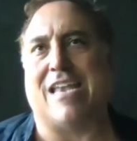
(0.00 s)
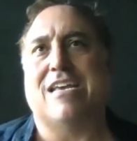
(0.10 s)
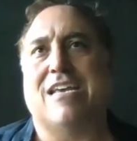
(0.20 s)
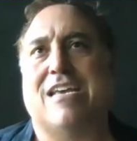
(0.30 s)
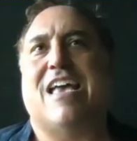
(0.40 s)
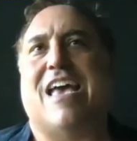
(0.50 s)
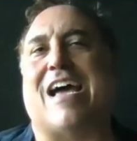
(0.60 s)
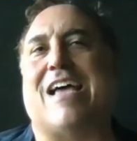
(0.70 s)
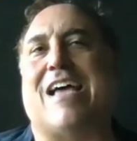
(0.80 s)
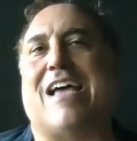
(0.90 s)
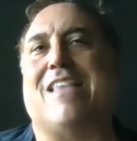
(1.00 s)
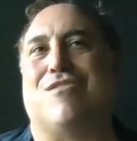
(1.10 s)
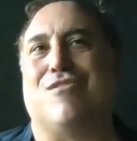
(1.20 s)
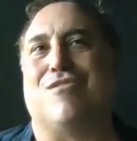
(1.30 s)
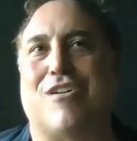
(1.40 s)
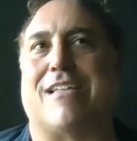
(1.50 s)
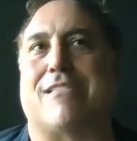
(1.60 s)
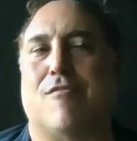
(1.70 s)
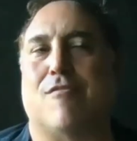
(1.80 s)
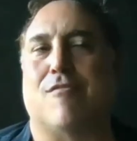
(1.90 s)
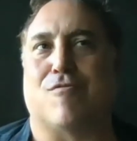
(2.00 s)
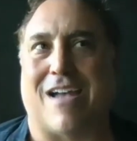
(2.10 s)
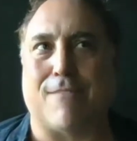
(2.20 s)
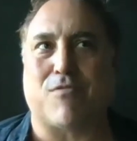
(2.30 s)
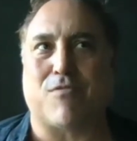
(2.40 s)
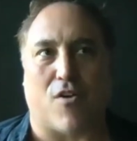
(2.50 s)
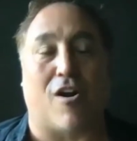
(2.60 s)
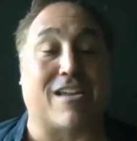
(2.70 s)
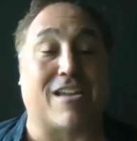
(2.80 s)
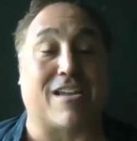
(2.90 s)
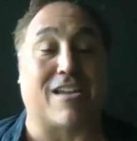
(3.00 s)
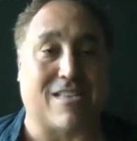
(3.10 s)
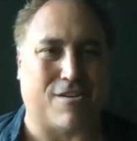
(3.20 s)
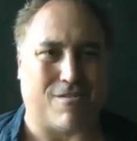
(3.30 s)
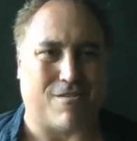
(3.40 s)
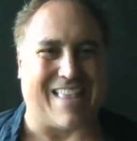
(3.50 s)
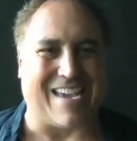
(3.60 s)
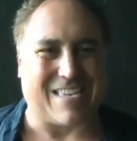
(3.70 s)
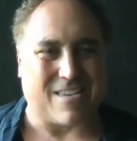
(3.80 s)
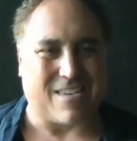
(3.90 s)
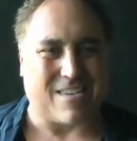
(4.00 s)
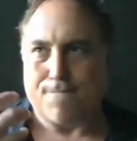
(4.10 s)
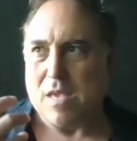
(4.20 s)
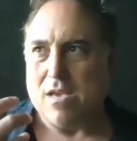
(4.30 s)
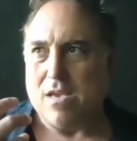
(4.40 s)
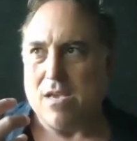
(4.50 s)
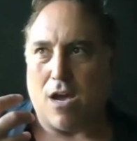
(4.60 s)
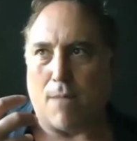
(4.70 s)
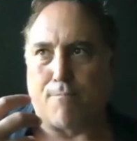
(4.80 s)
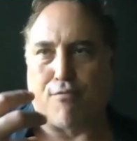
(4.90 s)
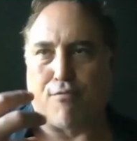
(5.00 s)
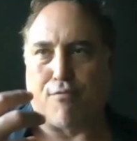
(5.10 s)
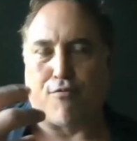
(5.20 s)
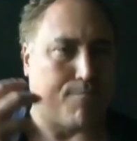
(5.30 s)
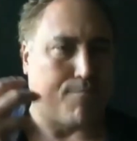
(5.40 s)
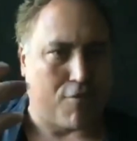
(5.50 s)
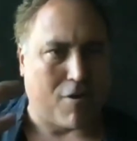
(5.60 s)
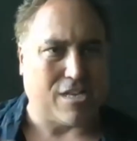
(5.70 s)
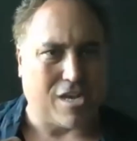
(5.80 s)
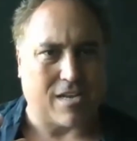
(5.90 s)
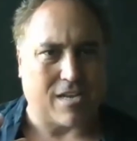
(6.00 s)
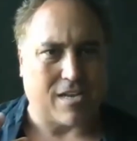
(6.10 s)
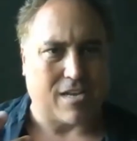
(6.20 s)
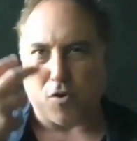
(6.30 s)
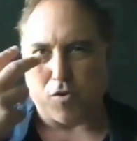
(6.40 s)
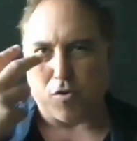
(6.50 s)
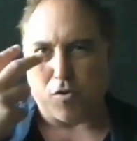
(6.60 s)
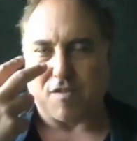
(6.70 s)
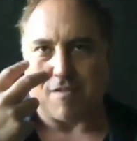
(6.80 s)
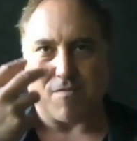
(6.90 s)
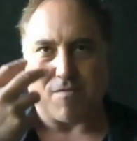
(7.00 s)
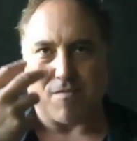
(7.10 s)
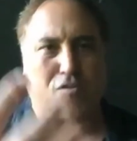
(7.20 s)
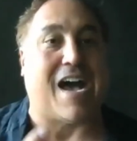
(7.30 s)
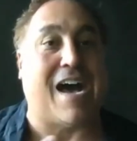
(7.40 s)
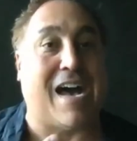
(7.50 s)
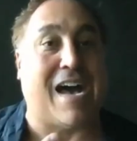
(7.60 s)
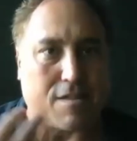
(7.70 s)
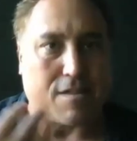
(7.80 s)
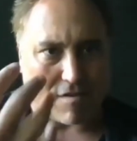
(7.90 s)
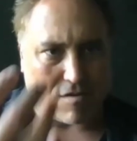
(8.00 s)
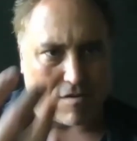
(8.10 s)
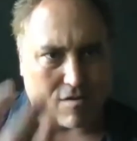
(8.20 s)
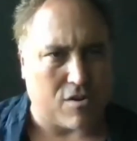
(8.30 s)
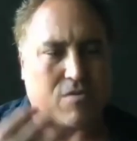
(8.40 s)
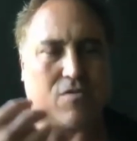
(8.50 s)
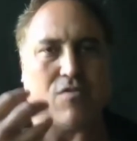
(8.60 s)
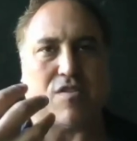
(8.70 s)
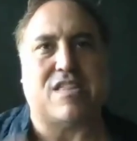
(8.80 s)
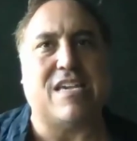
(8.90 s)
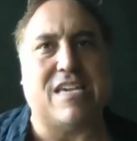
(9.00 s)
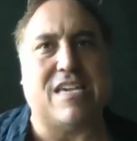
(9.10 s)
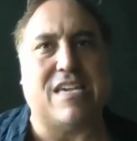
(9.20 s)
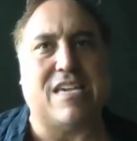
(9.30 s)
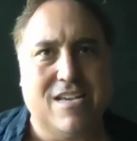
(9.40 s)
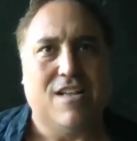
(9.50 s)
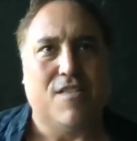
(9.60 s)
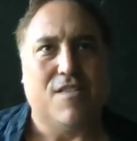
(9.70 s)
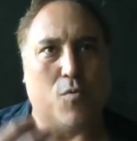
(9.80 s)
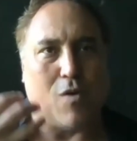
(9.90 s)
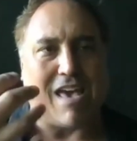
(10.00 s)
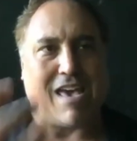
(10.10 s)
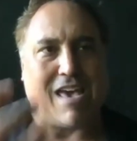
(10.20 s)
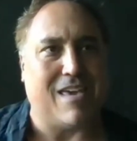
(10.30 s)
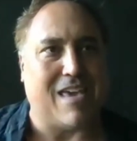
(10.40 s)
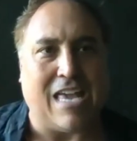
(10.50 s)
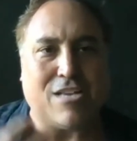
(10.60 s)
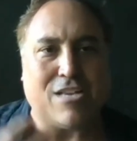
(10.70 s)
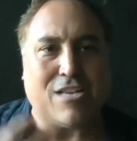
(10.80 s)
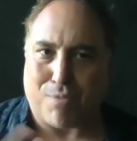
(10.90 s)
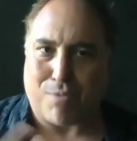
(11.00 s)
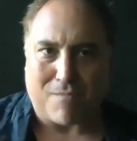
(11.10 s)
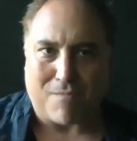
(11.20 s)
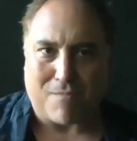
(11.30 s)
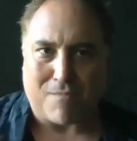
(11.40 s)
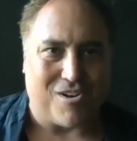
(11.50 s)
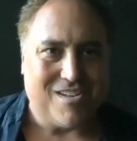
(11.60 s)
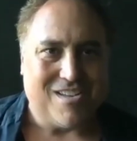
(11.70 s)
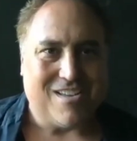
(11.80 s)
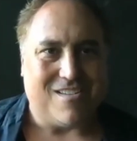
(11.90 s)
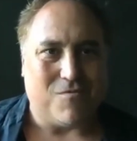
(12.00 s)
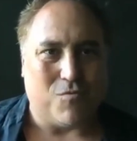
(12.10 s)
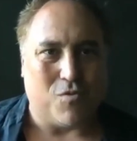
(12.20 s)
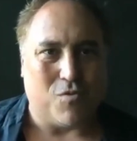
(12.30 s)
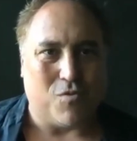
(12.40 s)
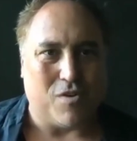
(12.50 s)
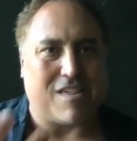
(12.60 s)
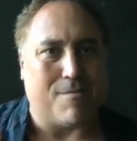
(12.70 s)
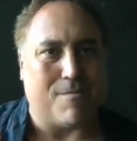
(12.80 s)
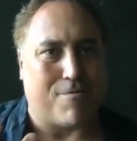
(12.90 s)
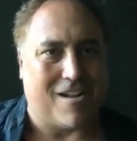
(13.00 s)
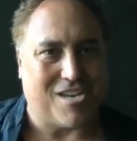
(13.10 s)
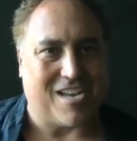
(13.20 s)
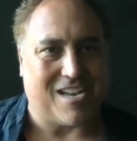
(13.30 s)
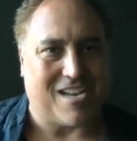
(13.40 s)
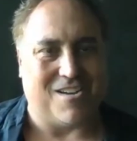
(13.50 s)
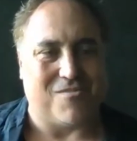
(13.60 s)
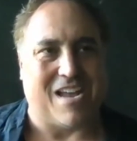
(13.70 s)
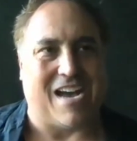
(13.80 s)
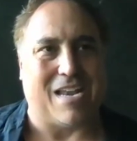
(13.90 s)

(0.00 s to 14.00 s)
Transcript: And and I like to look at those types of architecture. I like to approach a project with those those eyes, you know, to see the way ancient people would see a project, you know,